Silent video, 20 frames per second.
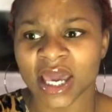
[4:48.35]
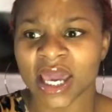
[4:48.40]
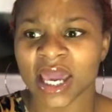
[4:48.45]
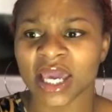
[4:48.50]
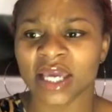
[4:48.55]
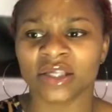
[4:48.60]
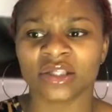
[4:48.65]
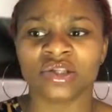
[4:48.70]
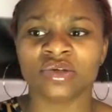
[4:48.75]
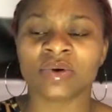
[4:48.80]

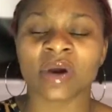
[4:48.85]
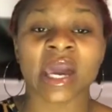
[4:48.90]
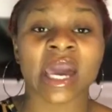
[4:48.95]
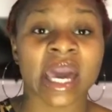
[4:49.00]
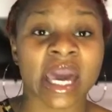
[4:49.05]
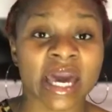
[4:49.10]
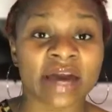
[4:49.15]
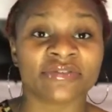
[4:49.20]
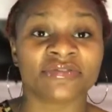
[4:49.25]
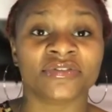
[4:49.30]
And you
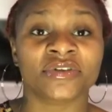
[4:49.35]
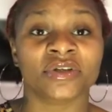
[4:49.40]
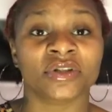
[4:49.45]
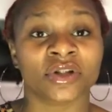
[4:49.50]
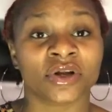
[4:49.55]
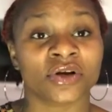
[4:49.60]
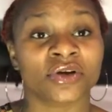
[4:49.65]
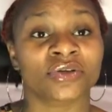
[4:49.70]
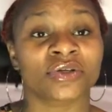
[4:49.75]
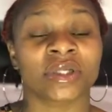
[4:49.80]
have to
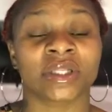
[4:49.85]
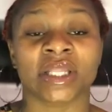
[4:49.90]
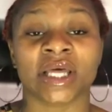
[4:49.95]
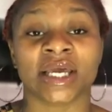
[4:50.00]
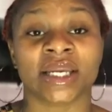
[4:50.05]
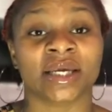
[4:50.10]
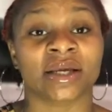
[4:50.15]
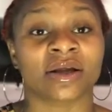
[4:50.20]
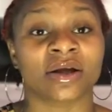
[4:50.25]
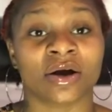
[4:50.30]
learn to let
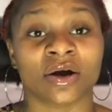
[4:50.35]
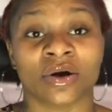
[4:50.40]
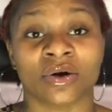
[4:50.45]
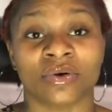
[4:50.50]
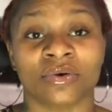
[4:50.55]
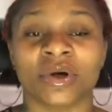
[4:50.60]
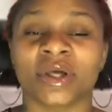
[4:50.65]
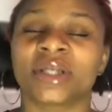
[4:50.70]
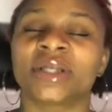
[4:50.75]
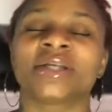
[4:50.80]
it
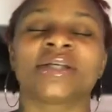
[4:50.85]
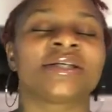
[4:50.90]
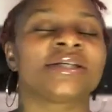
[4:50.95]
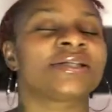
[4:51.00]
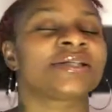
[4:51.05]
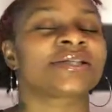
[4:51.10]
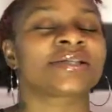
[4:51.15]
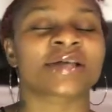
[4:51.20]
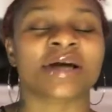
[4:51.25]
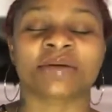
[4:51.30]
go. And it
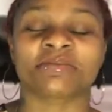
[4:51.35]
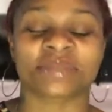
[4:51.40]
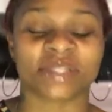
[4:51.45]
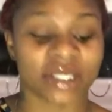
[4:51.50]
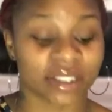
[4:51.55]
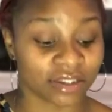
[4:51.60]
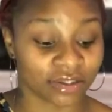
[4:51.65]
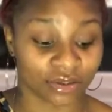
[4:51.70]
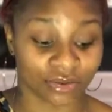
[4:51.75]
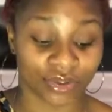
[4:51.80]
is, I'm
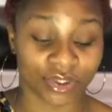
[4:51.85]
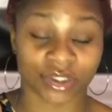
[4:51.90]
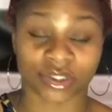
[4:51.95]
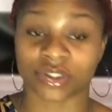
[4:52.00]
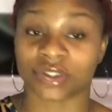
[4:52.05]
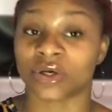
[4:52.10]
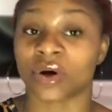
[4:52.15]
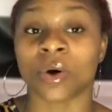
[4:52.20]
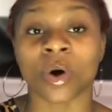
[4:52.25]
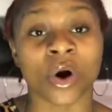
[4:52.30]
telling you, it's
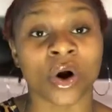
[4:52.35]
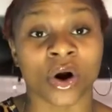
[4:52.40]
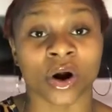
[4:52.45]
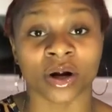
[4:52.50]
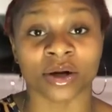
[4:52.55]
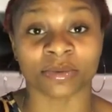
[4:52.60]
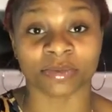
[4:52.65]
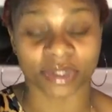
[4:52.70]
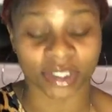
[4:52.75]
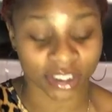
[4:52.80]
so
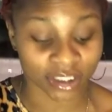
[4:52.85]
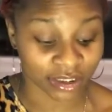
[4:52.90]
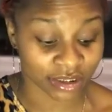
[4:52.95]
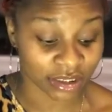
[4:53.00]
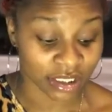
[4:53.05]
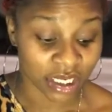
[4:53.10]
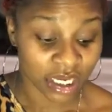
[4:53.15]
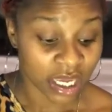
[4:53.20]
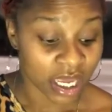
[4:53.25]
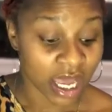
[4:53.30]
hard, because
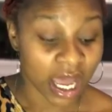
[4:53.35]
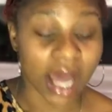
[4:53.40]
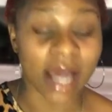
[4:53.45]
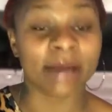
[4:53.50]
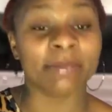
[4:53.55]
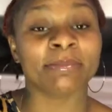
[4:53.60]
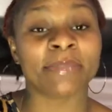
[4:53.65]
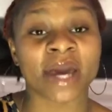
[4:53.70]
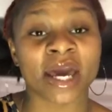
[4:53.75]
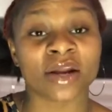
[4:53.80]

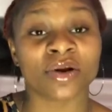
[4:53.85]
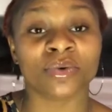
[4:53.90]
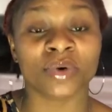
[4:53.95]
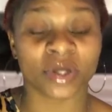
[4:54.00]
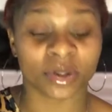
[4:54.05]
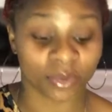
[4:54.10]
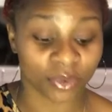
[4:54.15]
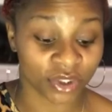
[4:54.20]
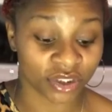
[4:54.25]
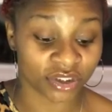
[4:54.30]
I'm
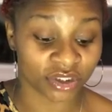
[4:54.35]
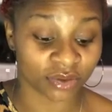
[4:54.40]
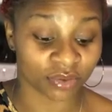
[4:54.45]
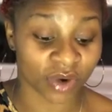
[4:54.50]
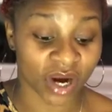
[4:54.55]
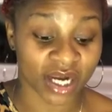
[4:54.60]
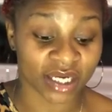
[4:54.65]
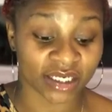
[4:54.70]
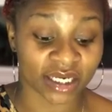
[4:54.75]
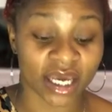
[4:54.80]
battling with it
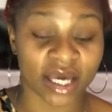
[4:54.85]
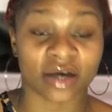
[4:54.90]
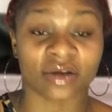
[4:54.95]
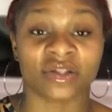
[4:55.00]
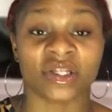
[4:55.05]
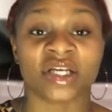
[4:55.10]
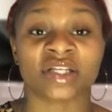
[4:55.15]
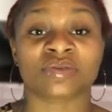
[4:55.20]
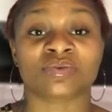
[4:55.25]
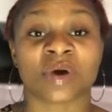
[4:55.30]
right now. And
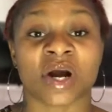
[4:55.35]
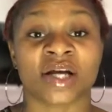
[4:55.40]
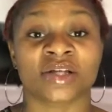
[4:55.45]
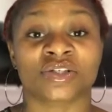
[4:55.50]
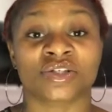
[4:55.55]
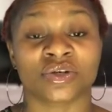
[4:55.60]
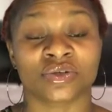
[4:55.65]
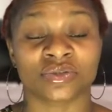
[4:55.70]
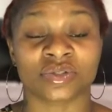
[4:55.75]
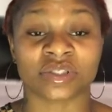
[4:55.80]
that's why I
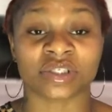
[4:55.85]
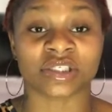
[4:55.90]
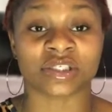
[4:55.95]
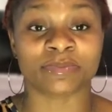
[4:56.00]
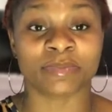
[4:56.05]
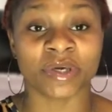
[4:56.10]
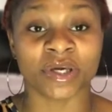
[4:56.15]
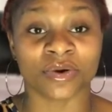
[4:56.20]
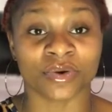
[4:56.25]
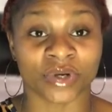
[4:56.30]
chose to
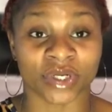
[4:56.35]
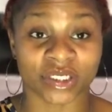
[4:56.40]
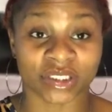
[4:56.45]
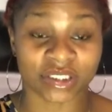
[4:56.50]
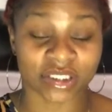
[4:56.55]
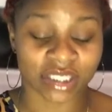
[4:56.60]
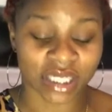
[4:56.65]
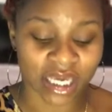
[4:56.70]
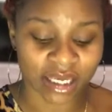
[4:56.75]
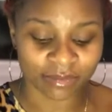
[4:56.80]
speak on it
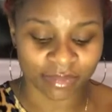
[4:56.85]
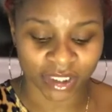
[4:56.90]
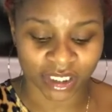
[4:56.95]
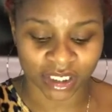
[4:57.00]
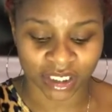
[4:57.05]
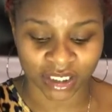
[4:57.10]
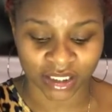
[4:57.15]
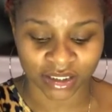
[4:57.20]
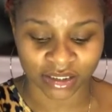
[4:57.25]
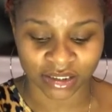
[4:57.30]
today,
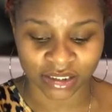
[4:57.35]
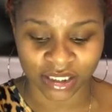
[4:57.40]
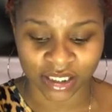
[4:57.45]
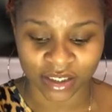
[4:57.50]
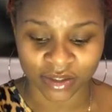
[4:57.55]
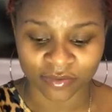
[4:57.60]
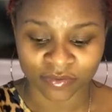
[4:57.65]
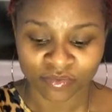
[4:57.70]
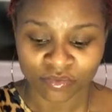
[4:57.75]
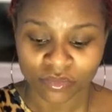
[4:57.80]
because
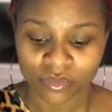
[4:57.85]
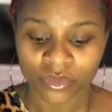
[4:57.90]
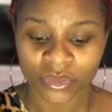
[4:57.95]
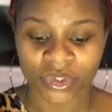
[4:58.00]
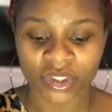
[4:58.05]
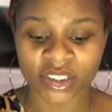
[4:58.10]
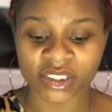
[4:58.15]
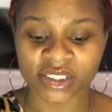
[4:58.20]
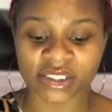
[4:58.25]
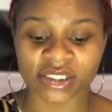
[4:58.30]

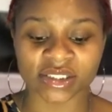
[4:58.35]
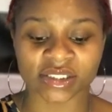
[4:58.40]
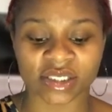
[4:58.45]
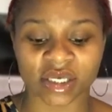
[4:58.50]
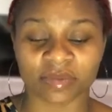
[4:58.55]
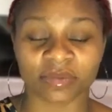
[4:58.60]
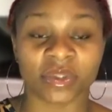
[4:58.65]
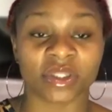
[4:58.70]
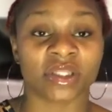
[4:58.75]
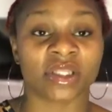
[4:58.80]
this is
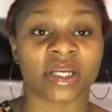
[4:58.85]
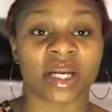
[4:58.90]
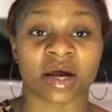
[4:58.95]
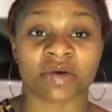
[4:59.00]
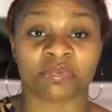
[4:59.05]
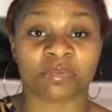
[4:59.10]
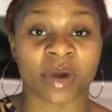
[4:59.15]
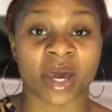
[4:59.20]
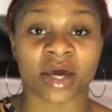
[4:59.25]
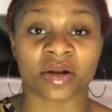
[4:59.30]
something that
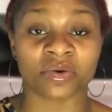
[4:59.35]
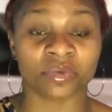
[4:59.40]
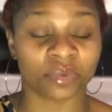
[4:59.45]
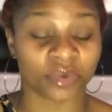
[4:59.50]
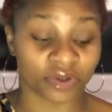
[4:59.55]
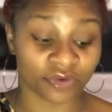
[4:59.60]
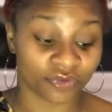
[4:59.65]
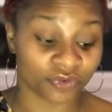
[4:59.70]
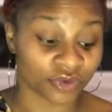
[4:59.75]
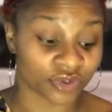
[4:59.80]
I've battled
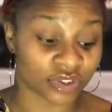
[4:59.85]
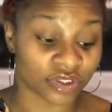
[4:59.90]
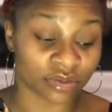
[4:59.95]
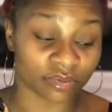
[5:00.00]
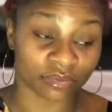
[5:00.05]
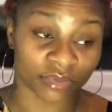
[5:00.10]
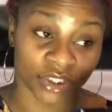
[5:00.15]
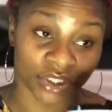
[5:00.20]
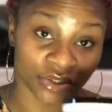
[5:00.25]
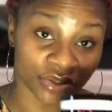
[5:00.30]
with for
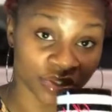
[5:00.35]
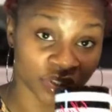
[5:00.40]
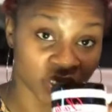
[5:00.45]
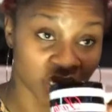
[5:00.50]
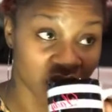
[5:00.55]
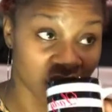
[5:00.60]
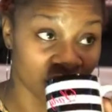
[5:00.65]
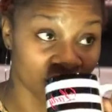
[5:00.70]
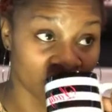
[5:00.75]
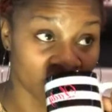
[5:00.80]
some years
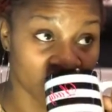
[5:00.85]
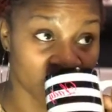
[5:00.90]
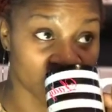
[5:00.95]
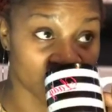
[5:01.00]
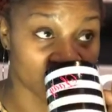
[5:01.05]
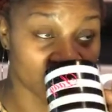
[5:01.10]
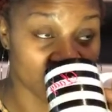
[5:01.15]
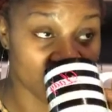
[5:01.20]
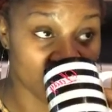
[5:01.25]
now. And